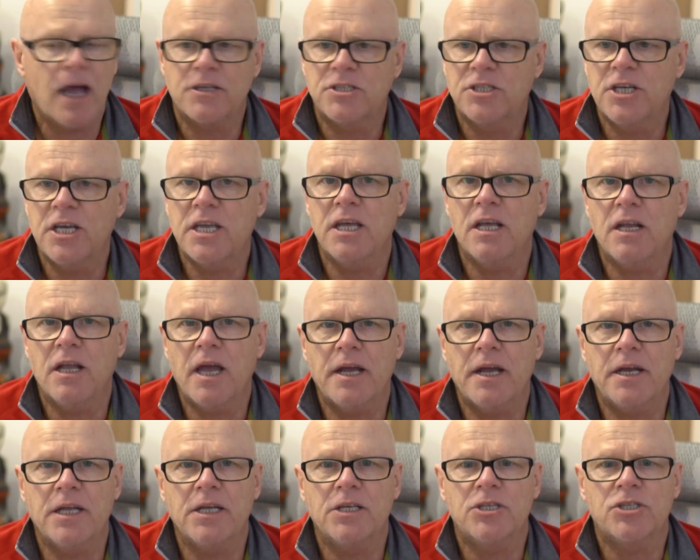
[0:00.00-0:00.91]

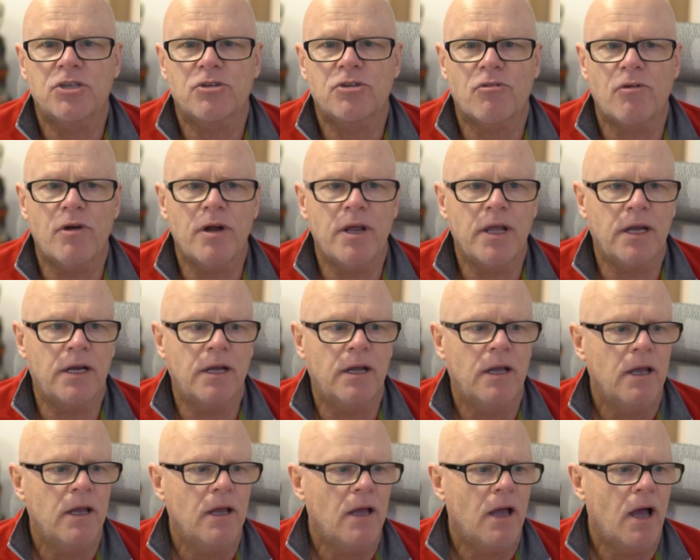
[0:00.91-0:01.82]
articulating screen,
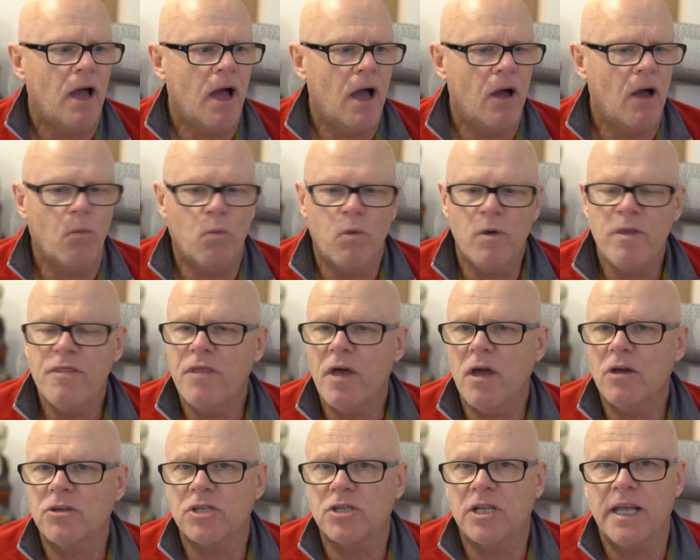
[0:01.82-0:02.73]
with
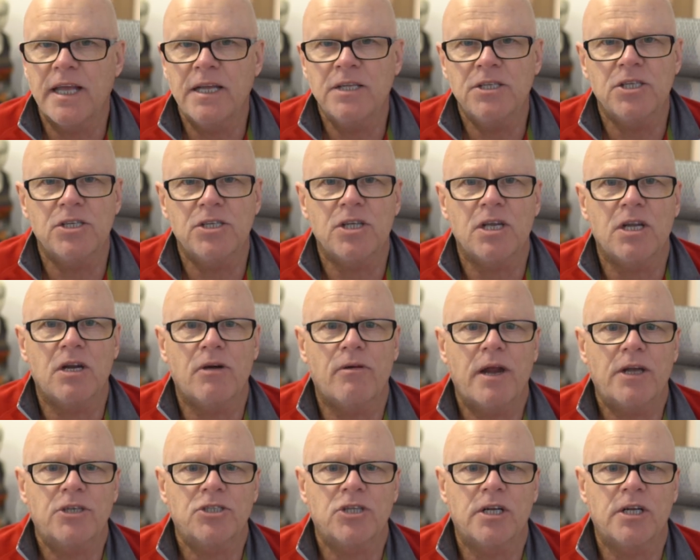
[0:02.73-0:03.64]
those lenses that are
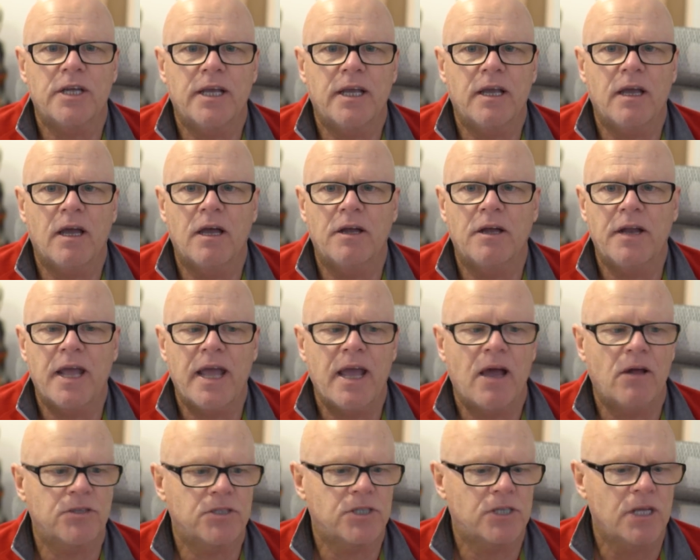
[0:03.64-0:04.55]
actually
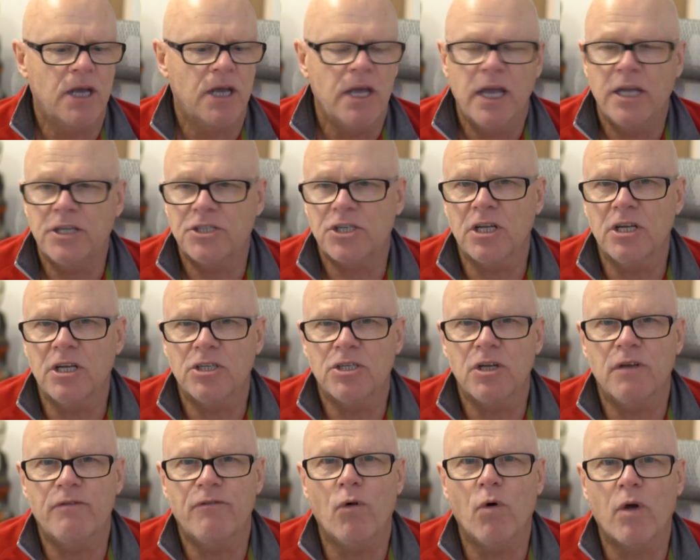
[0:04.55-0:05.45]
announced, it's going to
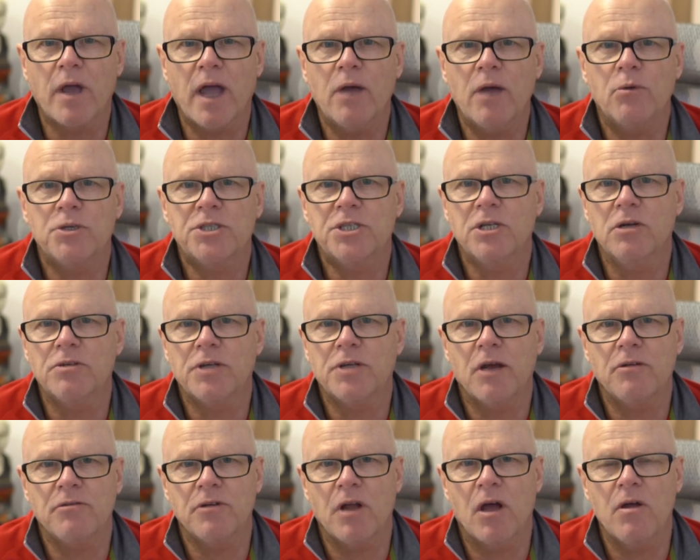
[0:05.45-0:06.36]
do 4K. We still
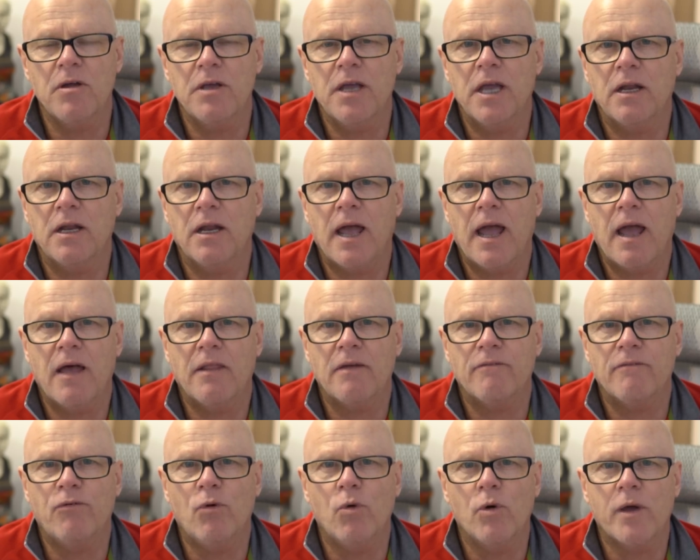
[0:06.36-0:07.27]
don't know yet how
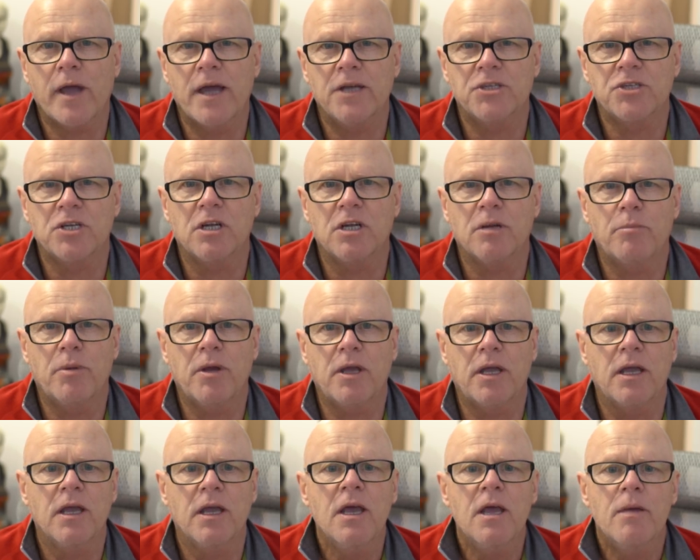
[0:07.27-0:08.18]
that 4K is going to
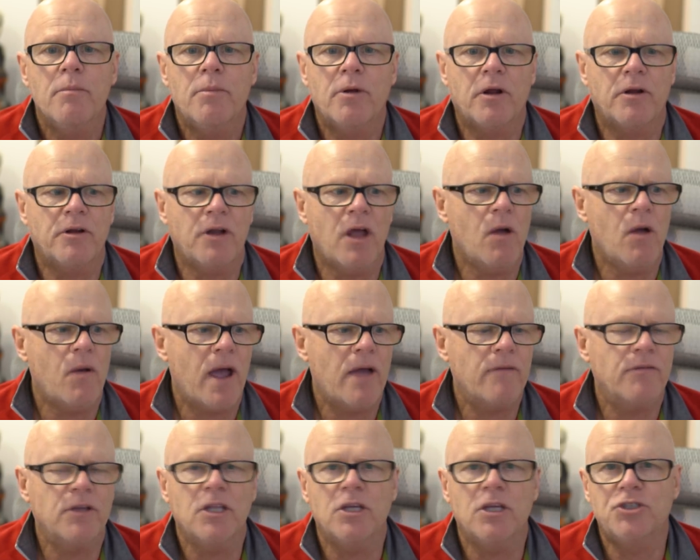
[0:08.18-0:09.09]
be, but I know
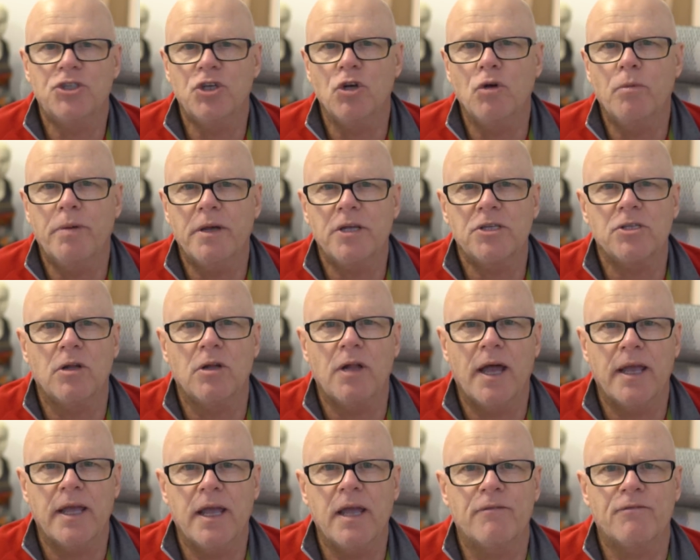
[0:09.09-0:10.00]
having the dual pixel
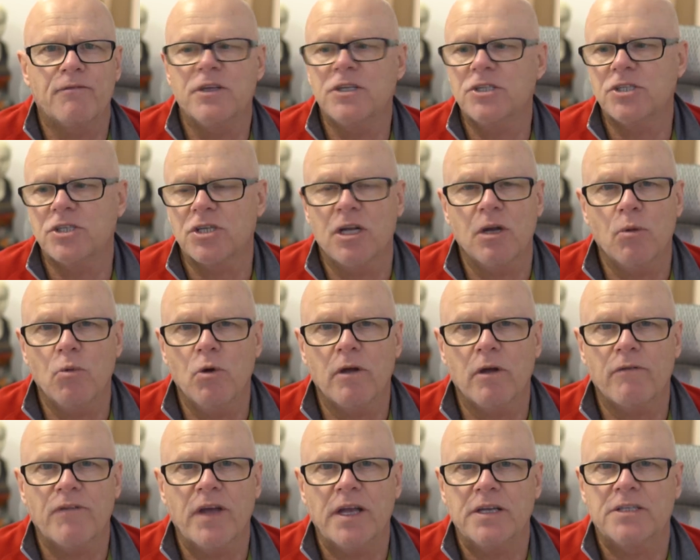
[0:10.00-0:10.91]
AF, this is going to
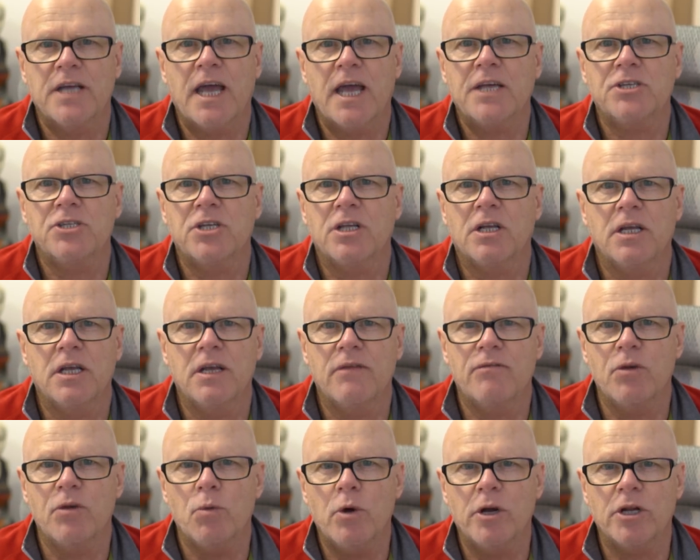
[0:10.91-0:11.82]
work fantastically
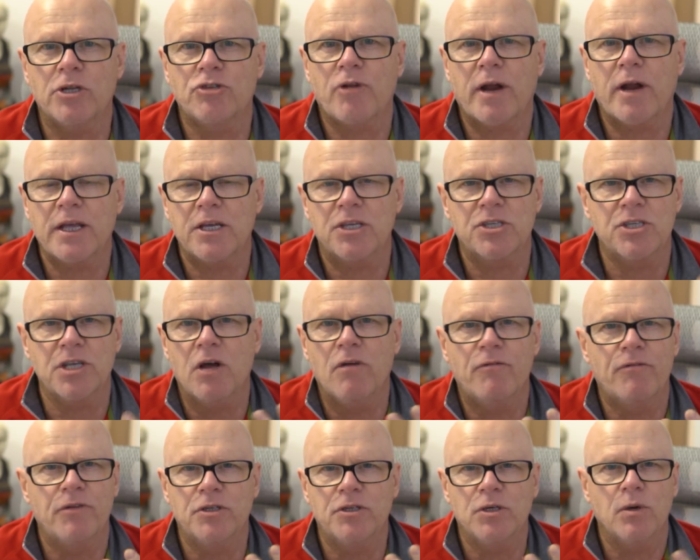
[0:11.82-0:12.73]
if you want to track
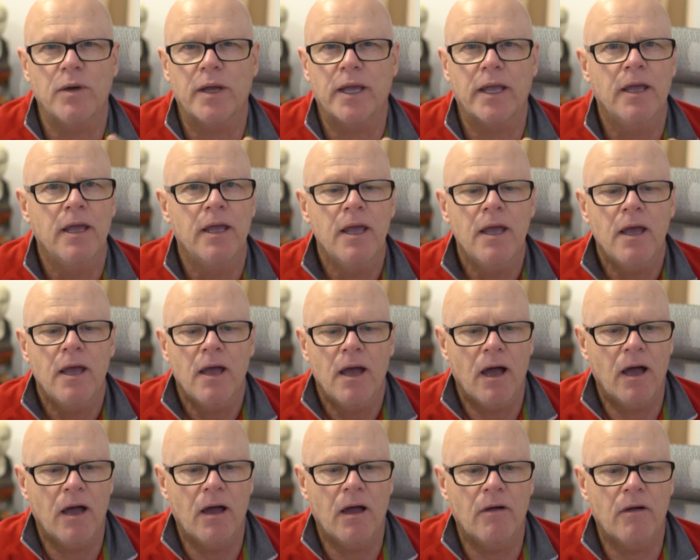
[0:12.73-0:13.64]
yourself for doing
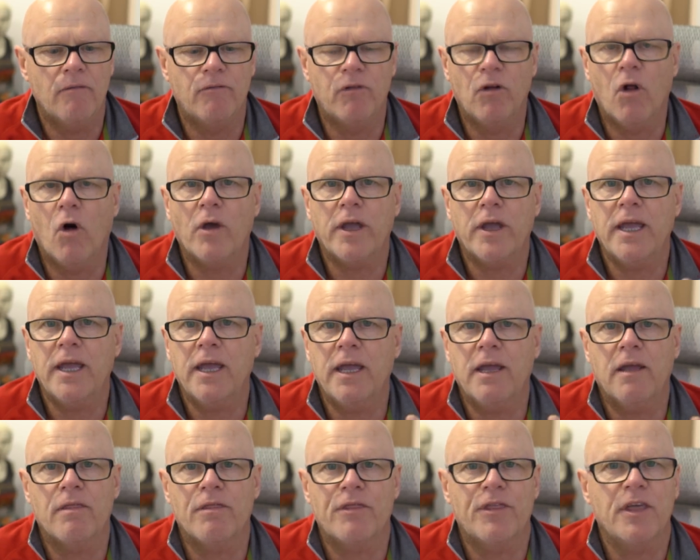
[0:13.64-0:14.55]

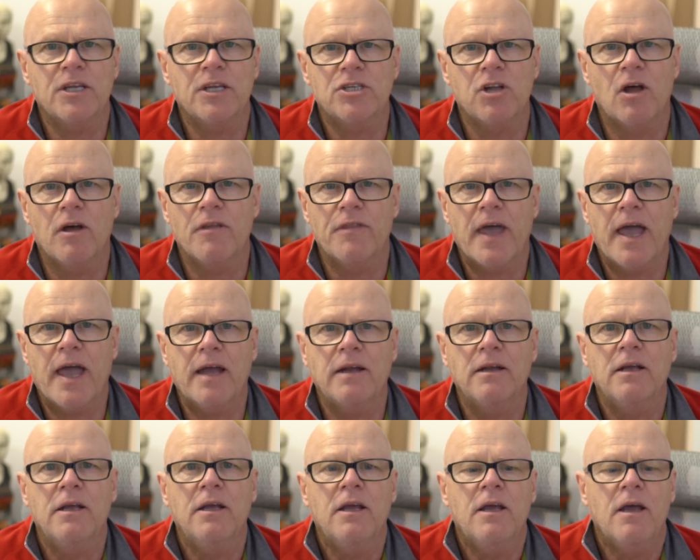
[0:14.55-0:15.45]
vlogging and things like that.